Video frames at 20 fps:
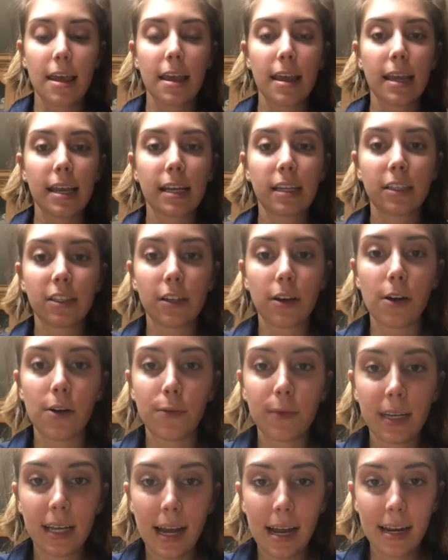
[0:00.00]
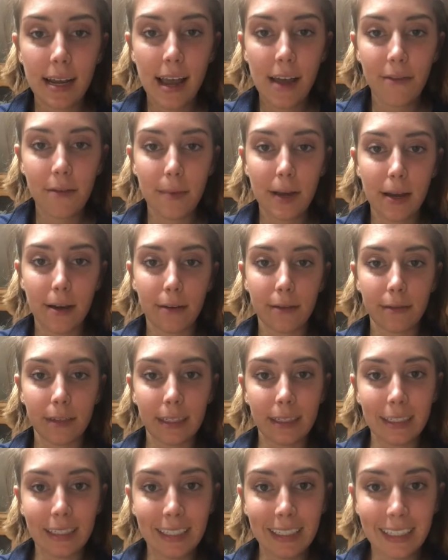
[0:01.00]
And so we kind of have about
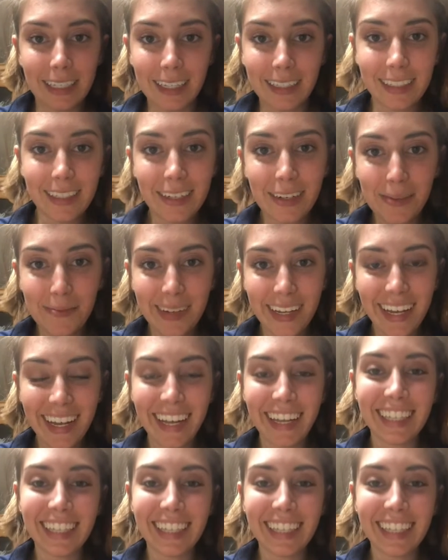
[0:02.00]
a little bit,